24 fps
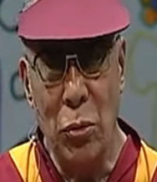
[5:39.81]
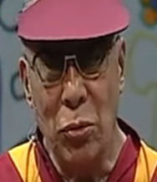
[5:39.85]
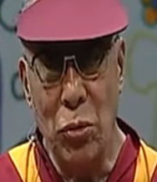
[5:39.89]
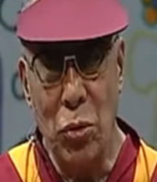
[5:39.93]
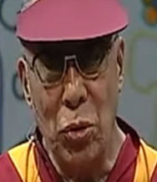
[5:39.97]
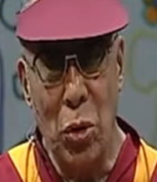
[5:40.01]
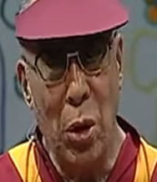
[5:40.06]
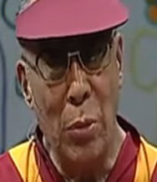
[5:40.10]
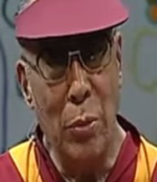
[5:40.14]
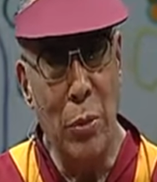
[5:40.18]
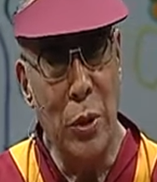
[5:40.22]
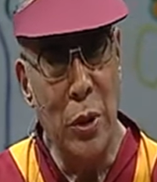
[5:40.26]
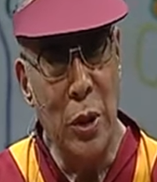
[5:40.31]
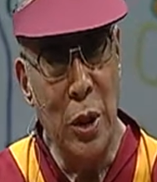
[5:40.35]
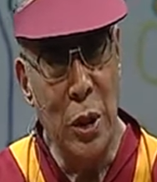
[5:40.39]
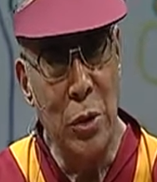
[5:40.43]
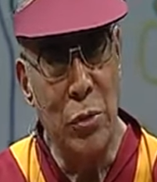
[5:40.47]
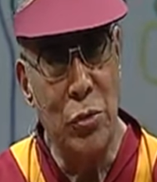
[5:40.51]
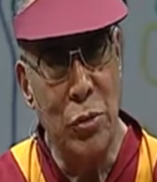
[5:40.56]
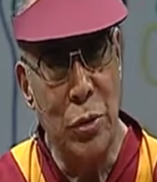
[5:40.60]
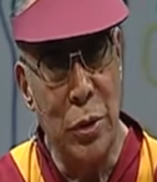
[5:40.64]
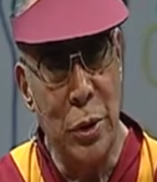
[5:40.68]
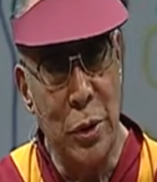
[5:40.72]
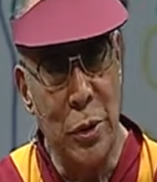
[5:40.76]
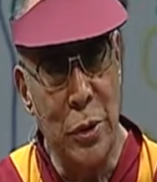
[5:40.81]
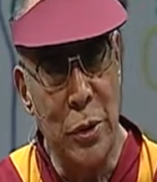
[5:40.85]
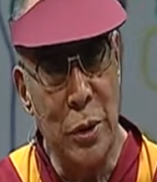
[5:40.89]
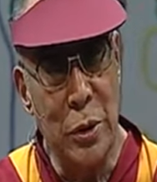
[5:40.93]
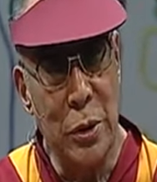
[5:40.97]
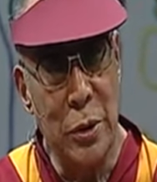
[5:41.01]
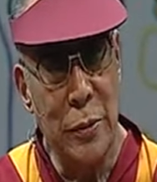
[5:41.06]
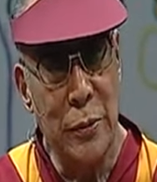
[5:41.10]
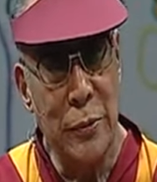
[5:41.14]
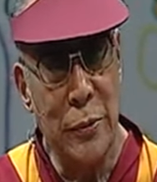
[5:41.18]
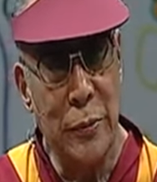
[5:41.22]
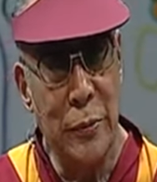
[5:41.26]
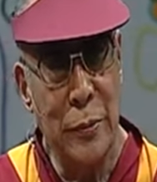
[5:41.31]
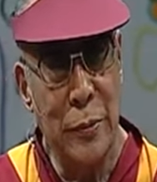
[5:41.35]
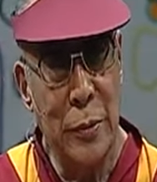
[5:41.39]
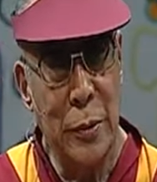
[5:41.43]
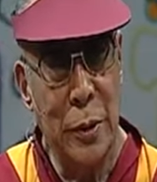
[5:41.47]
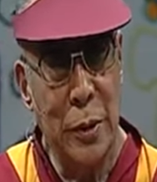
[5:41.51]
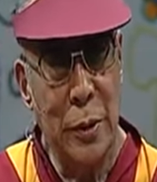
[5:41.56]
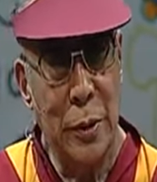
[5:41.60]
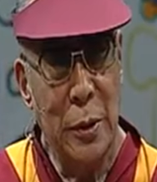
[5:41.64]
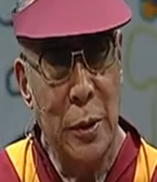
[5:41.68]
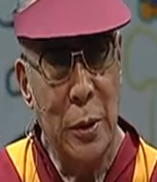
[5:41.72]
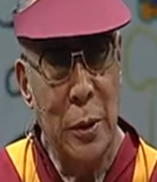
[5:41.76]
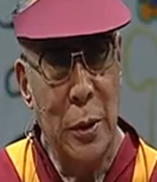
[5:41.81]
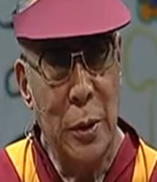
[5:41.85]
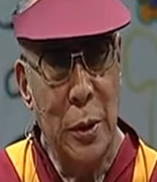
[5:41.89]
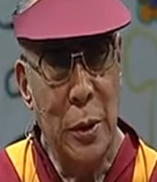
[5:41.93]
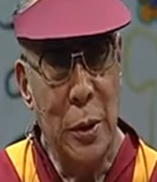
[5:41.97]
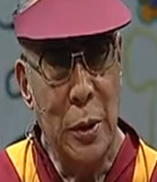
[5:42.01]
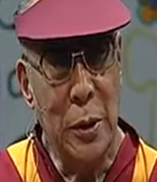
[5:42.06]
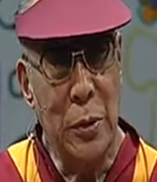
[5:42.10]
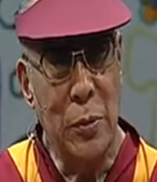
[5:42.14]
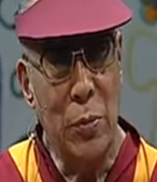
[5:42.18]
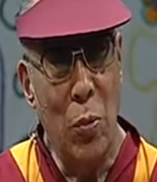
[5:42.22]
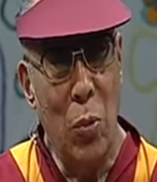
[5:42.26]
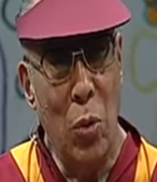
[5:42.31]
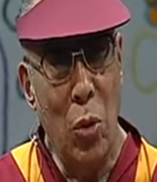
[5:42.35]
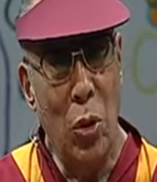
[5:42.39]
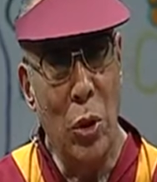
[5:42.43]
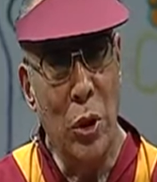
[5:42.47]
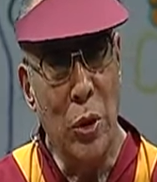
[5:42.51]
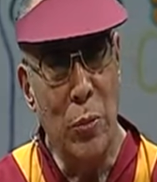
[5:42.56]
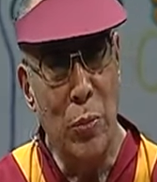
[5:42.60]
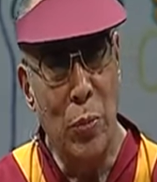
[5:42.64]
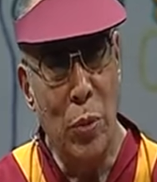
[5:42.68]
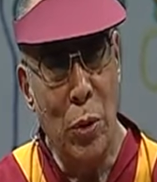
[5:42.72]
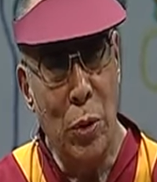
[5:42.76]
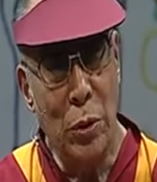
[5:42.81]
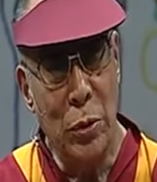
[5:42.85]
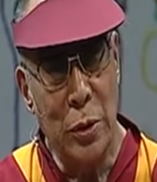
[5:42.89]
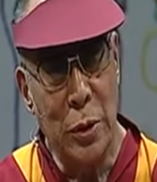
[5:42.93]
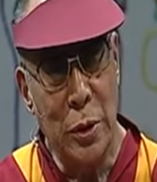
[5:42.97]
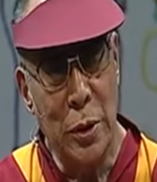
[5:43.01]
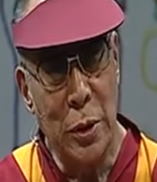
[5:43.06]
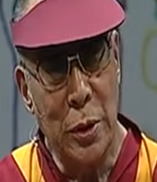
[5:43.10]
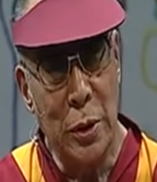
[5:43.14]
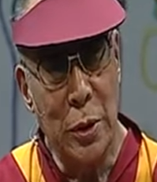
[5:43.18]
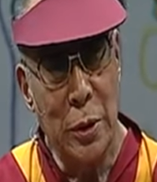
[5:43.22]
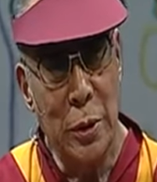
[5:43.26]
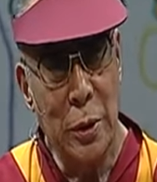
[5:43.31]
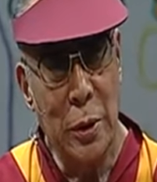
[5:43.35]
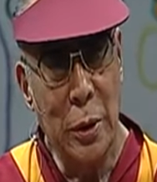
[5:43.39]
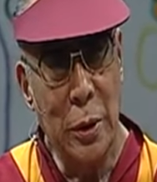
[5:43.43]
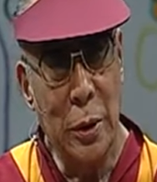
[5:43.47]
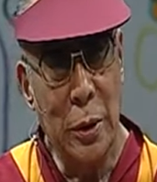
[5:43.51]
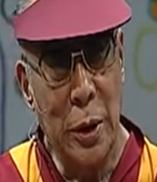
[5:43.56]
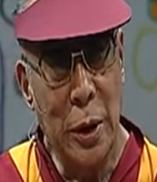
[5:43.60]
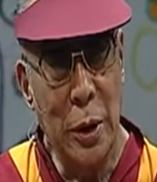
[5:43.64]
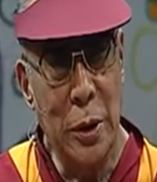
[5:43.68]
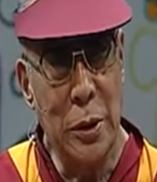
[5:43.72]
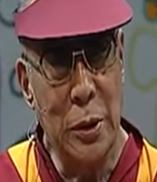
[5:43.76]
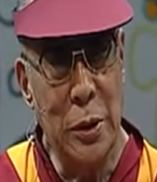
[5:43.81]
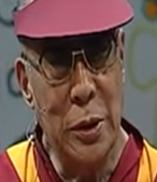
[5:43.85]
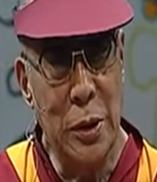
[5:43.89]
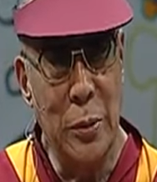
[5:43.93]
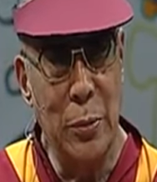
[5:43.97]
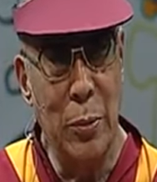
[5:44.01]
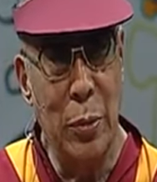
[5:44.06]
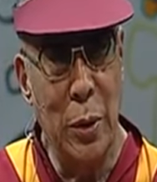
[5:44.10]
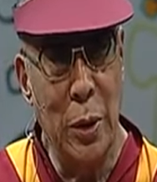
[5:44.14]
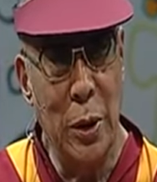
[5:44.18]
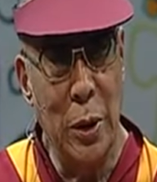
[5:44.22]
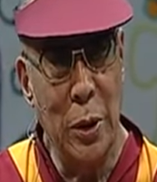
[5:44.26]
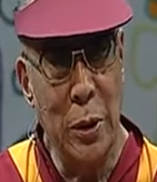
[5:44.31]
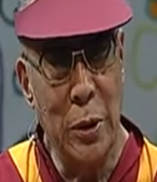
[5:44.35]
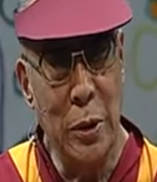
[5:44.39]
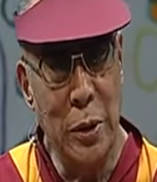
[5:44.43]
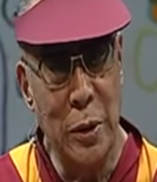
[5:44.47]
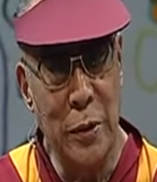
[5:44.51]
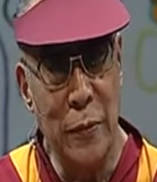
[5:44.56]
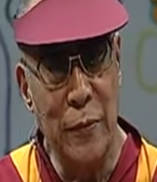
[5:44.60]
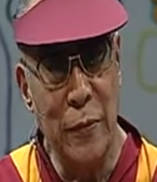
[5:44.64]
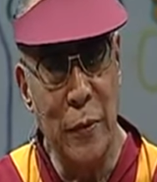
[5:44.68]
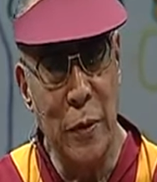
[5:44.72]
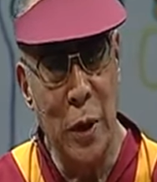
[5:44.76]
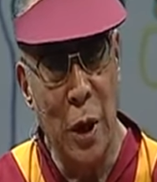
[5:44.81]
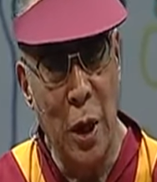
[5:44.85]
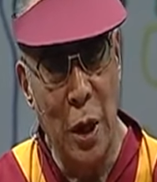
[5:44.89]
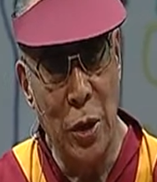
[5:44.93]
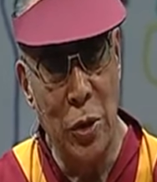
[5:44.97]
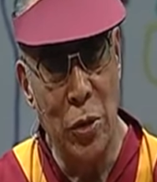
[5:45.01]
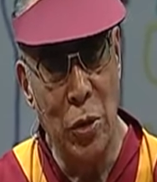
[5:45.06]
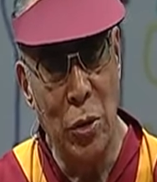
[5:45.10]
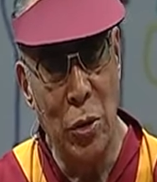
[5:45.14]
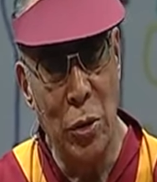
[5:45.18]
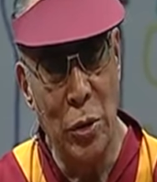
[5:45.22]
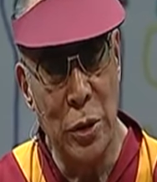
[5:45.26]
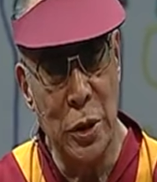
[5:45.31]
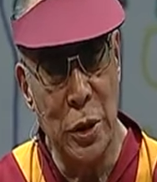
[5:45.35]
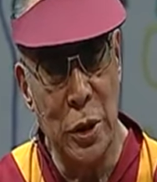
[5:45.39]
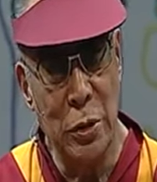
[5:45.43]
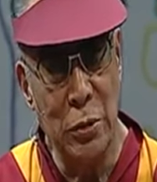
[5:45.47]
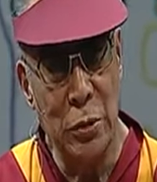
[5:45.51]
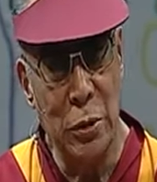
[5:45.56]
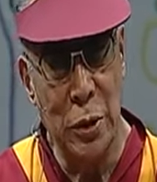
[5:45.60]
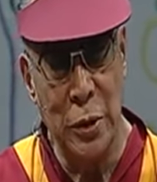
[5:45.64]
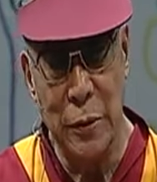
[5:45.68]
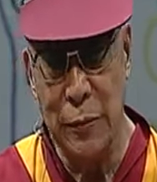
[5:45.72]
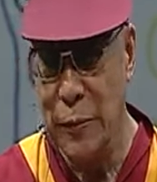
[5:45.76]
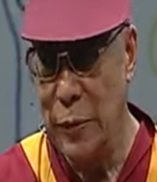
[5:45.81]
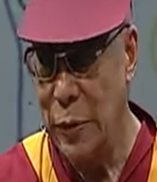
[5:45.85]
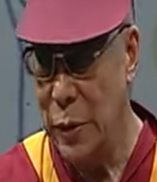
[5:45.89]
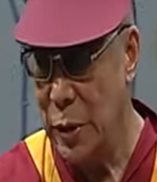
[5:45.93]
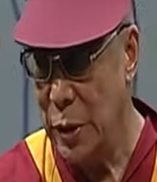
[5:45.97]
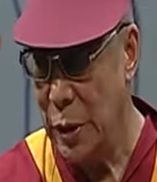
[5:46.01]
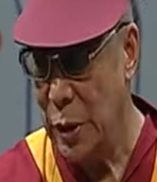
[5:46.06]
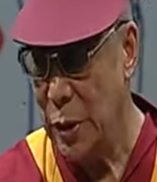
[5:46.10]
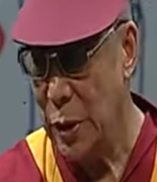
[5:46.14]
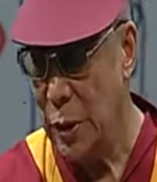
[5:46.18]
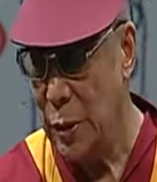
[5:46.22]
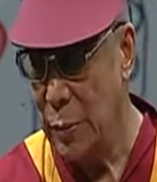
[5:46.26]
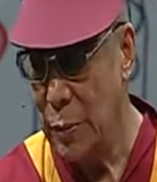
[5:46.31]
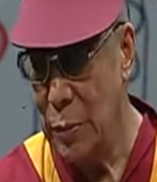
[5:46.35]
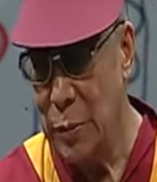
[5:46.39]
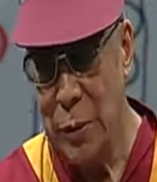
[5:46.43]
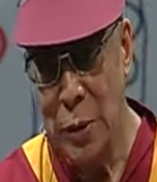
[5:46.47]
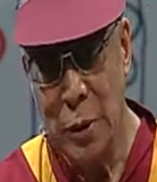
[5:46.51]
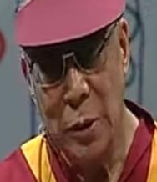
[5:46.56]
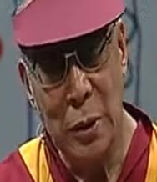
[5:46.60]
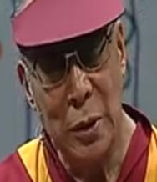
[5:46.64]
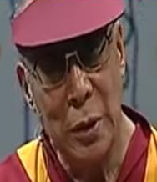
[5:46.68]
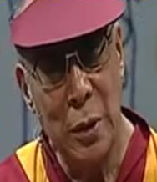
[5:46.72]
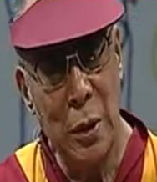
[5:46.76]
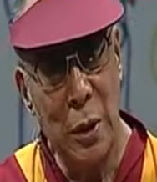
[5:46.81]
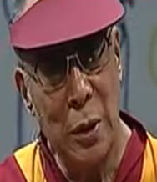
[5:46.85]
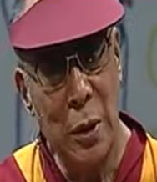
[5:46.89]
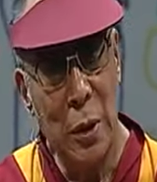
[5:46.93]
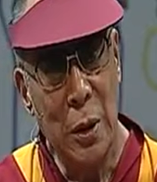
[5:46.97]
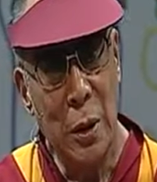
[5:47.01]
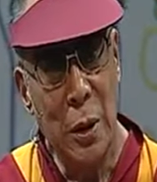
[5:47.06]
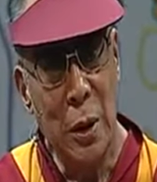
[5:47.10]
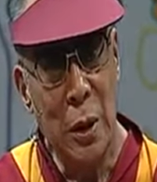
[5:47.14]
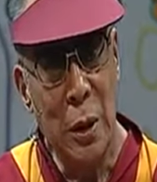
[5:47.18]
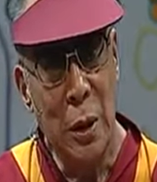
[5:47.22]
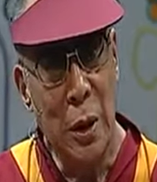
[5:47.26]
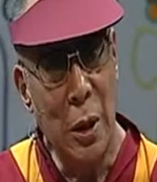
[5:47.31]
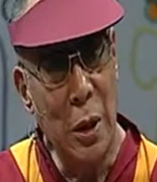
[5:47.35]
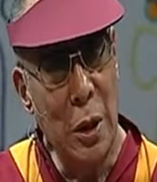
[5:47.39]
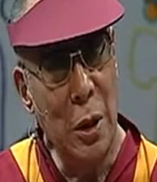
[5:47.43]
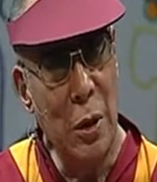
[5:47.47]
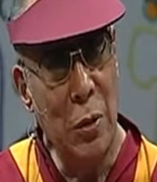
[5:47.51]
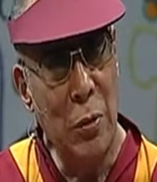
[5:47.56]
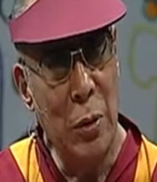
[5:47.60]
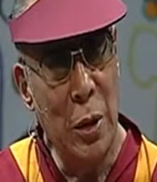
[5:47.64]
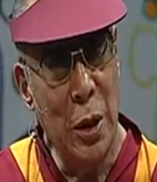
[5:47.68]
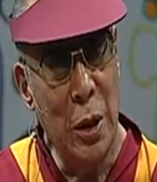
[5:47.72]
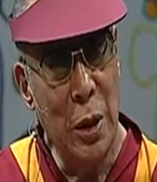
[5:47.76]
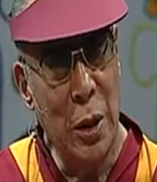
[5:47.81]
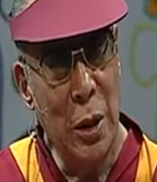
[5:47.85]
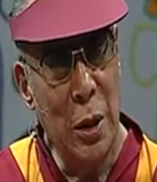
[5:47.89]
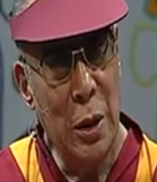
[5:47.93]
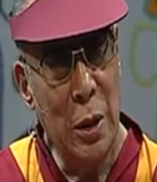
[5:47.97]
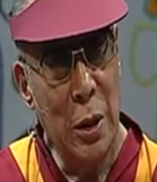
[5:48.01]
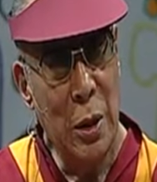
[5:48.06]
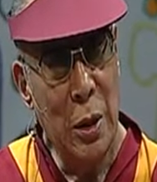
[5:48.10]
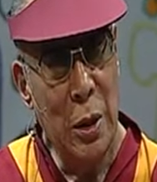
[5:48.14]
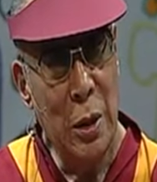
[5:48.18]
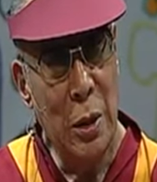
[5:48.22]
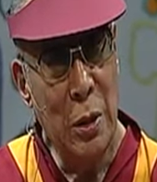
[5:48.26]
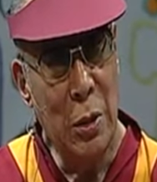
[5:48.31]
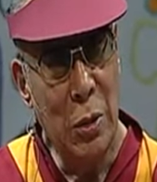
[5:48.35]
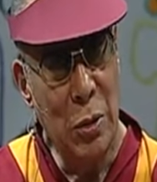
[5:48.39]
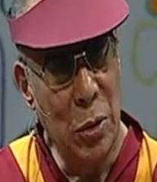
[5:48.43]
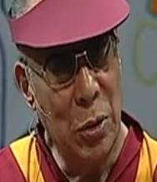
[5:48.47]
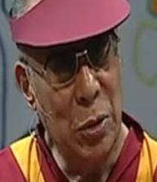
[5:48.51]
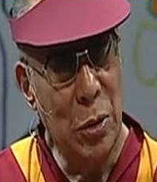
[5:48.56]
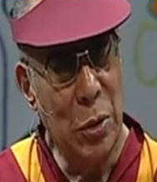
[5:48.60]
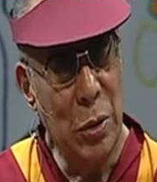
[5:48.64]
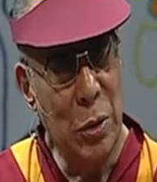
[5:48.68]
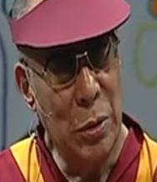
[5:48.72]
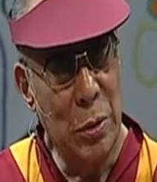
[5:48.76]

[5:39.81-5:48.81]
common interest is more important than simply different ideology or different system. Anyway, good.